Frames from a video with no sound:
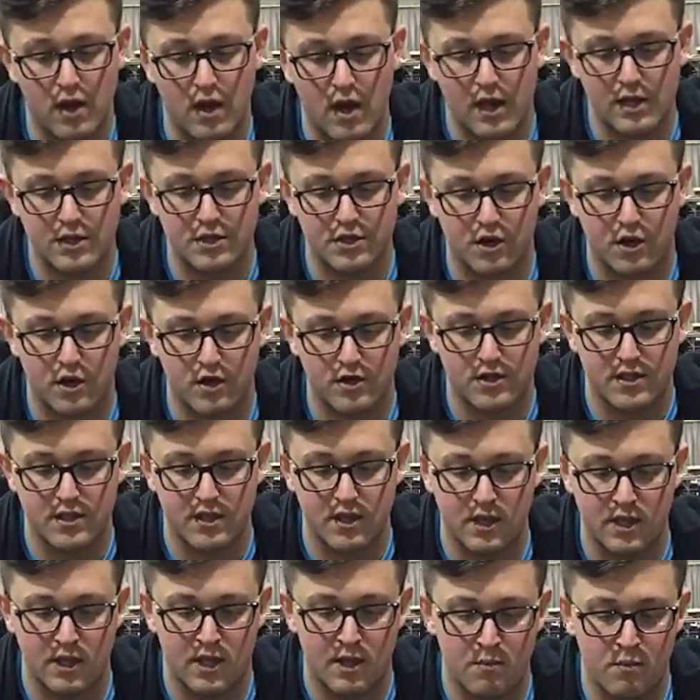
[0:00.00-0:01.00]
I started
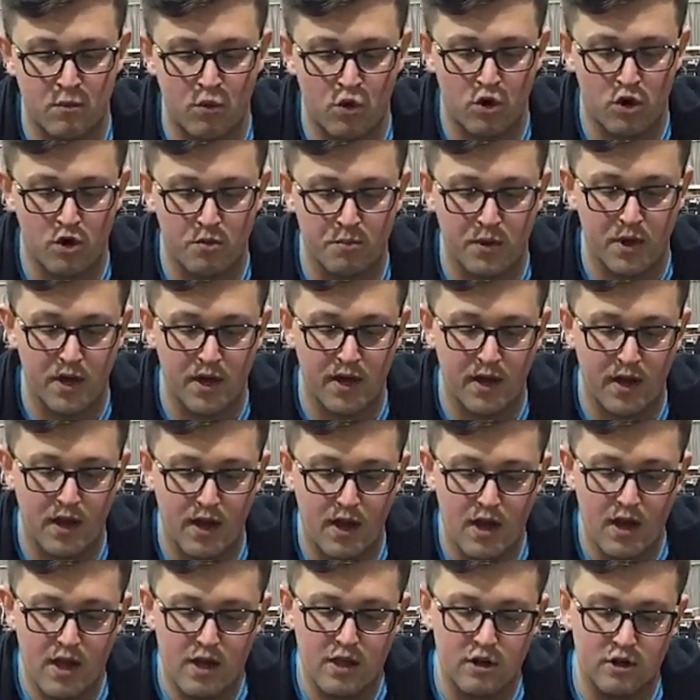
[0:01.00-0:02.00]
seeing them more, but
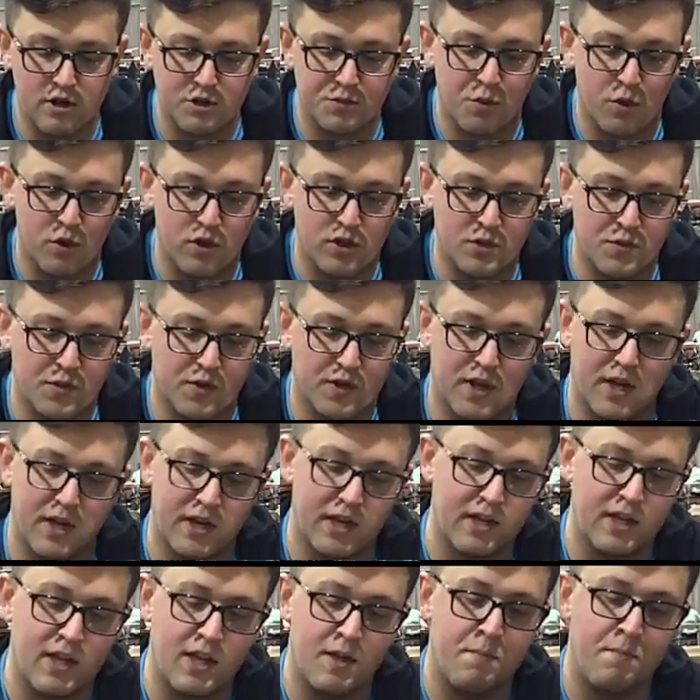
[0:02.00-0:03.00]
there's points where
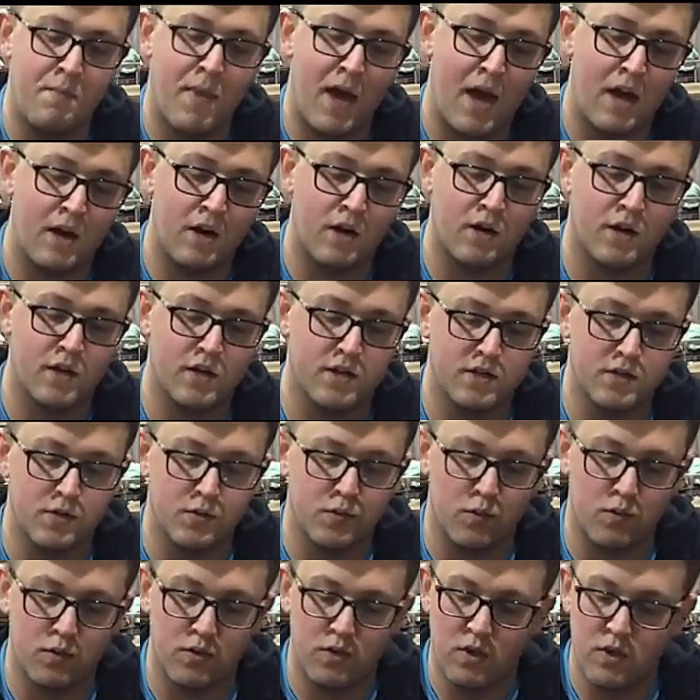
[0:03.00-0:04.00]
like it didn't matter because
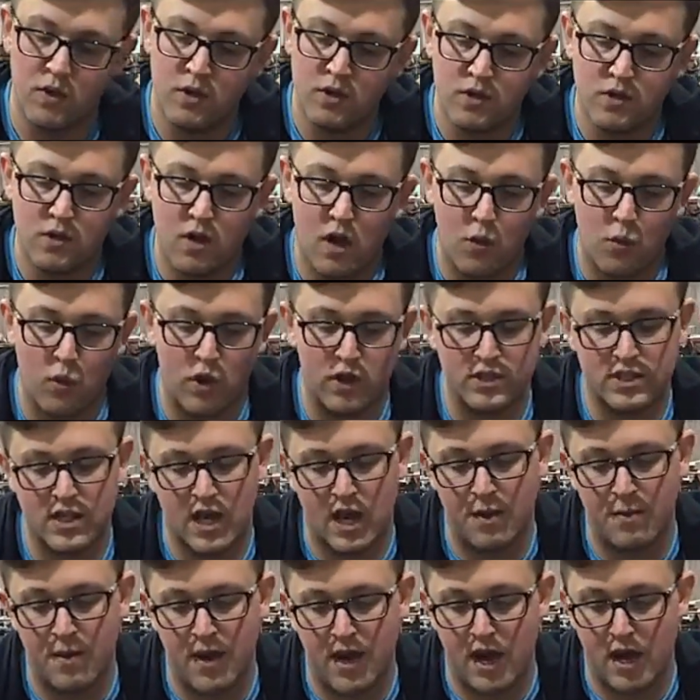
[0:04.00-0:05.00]
one
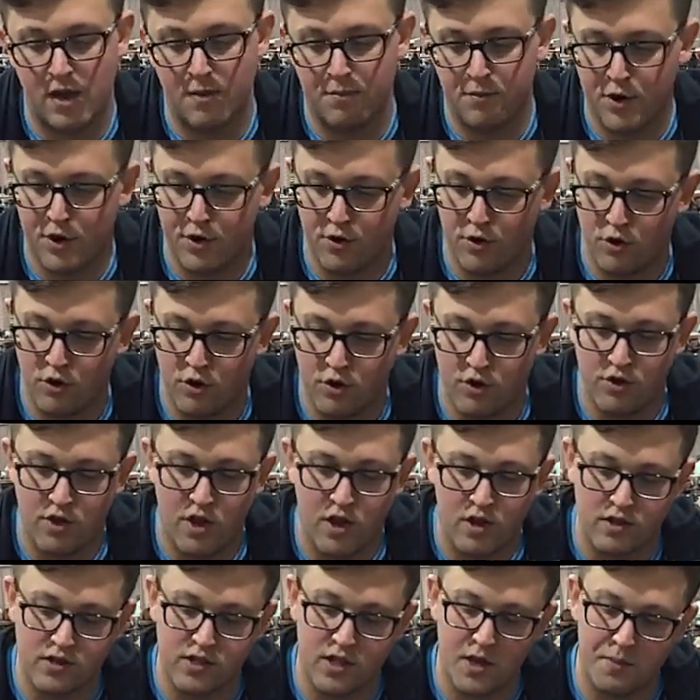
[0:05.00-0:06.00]
time I got Imperial Word,
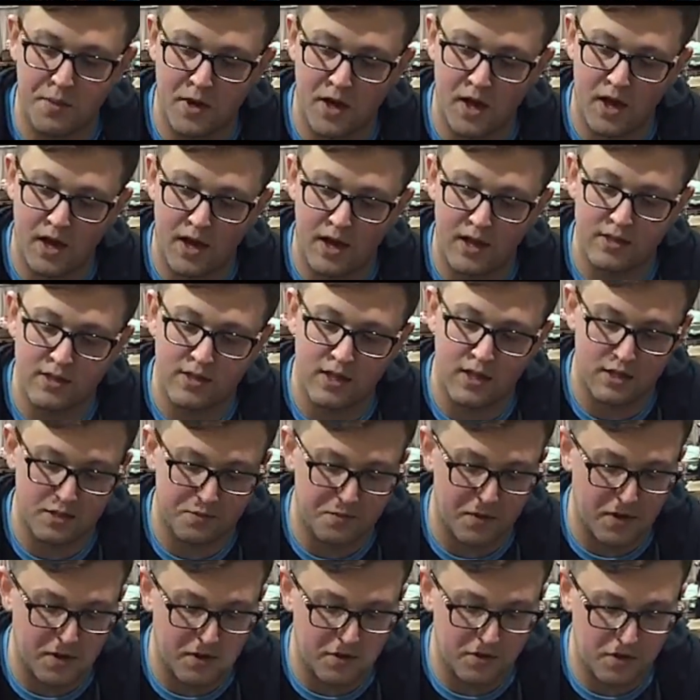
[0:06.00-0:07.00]
the other time I got
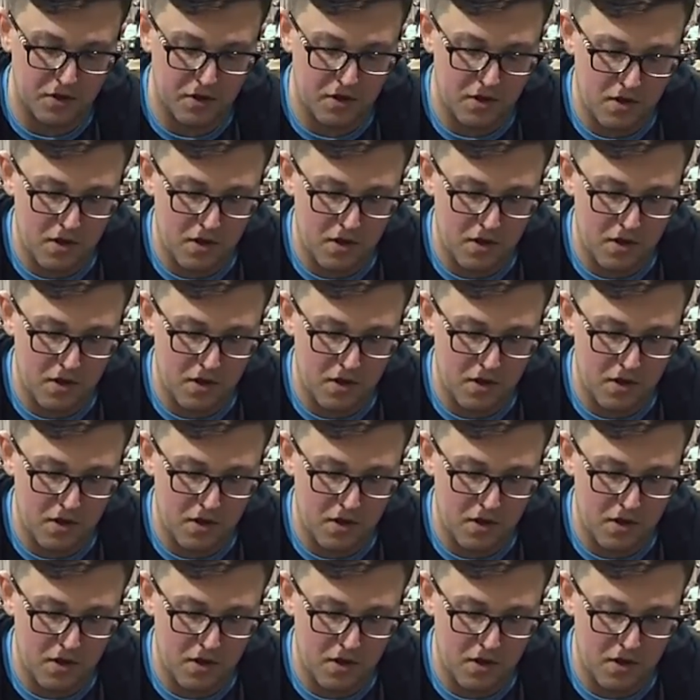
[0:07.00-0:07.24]
Anti-Spell.